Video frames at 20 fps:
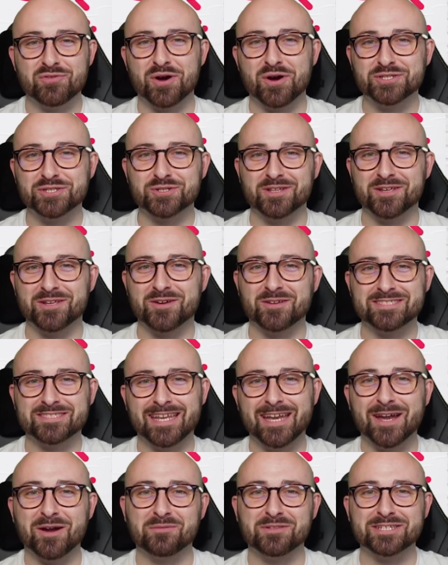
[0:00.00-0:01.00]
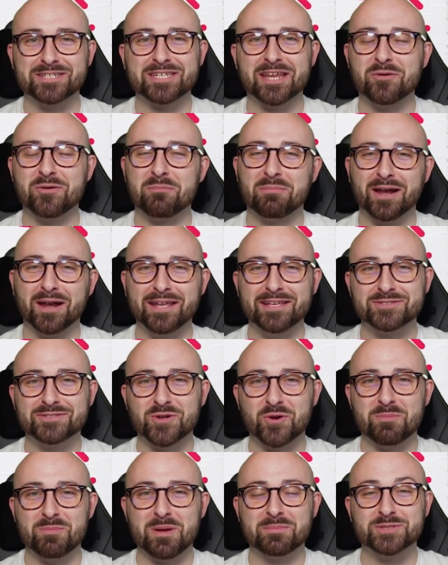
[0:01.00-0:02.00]
you are enjoying the content here on this channel,
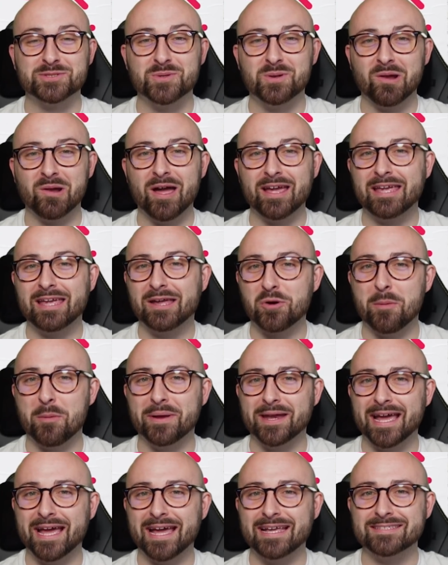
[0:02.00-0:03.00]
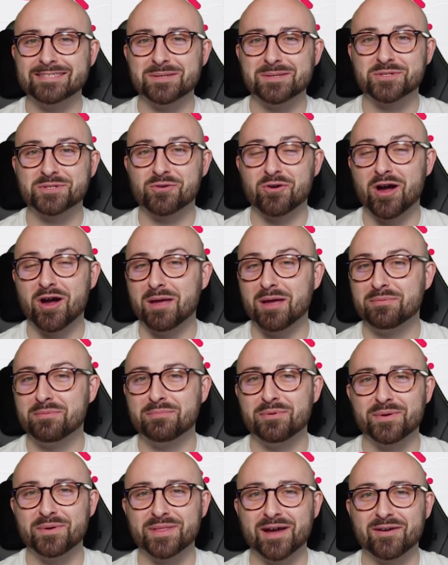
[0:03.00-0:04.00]
please do remember to like, comment and
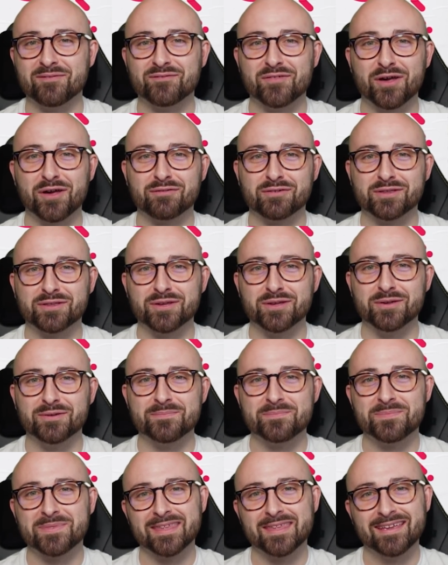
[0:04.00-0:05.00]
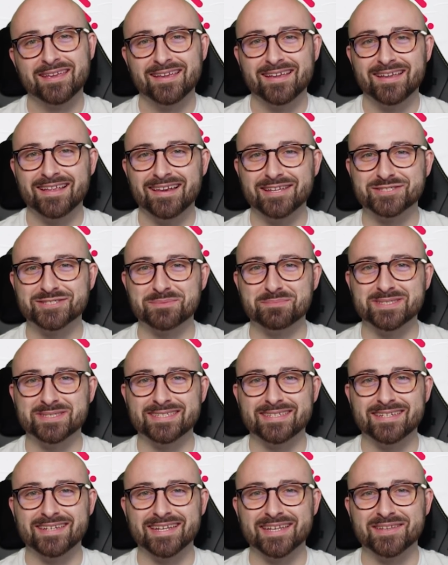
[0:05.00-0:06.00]
subscribe. But without further ado, let's jump
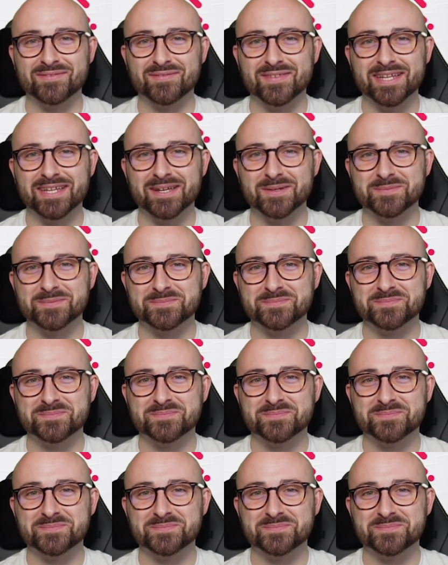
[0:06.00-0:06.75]
into today's video.